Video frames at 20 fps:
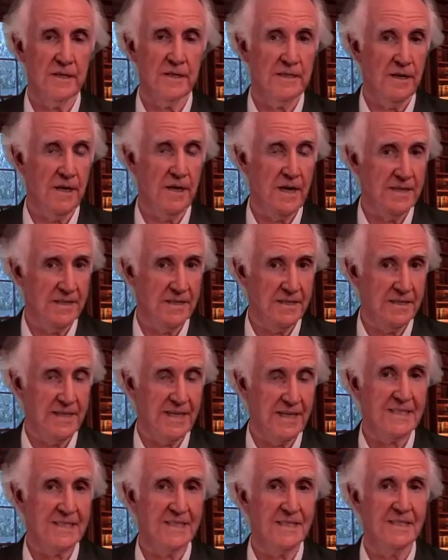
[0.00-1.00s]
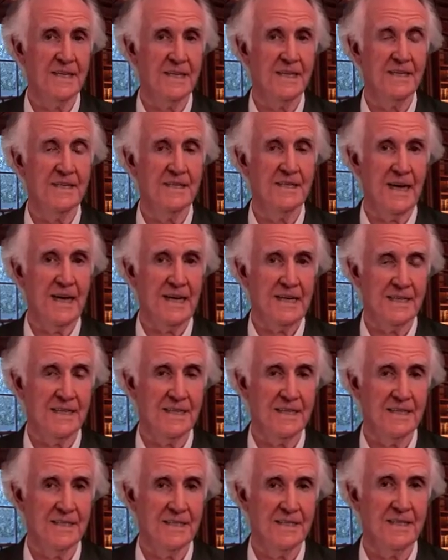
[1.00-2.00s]
So I think that
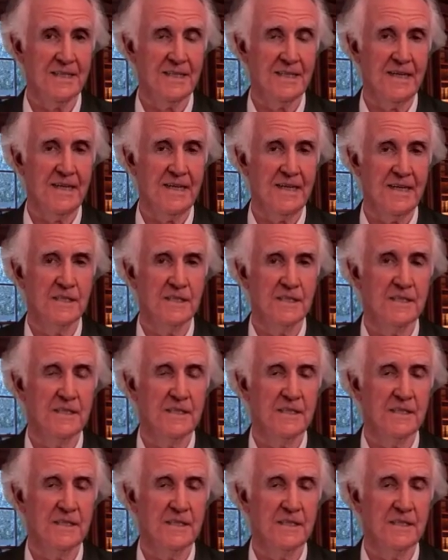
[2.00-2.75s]
is the danger.